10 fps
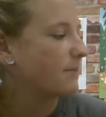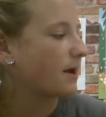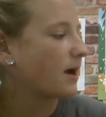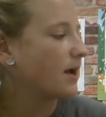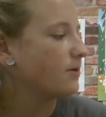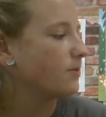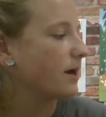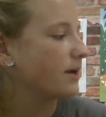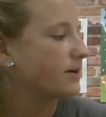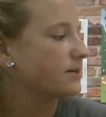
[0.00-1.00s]
my high
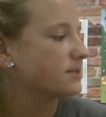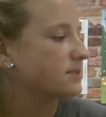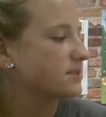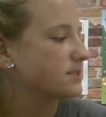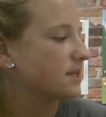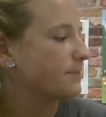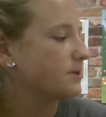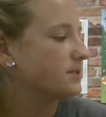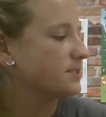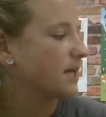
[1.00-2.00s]
wire
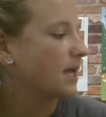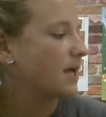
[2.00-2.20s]
slippers,